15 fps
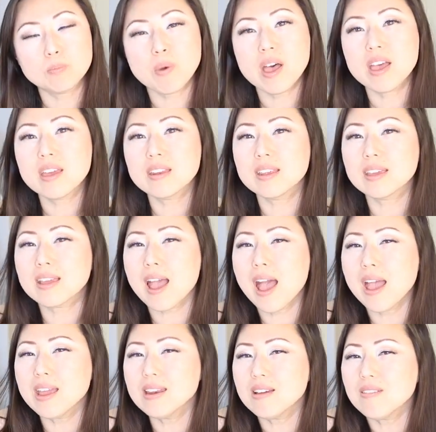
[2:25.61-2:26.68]
but it kind
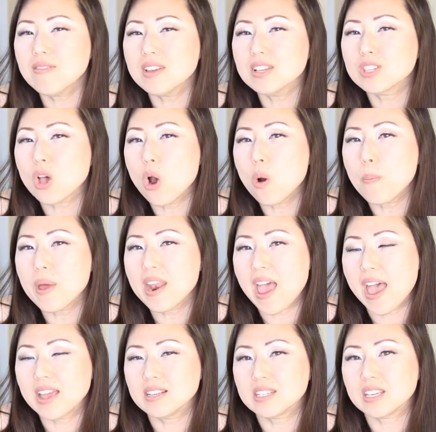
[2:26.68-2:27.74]
of is
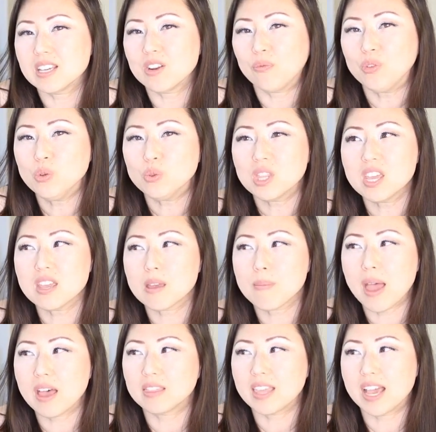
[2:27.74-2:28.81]
open-ended. If you think
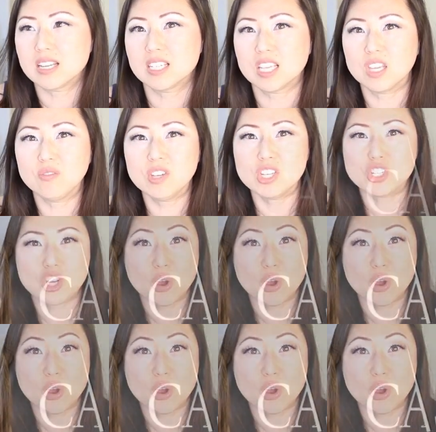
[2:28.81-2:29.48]
about that TV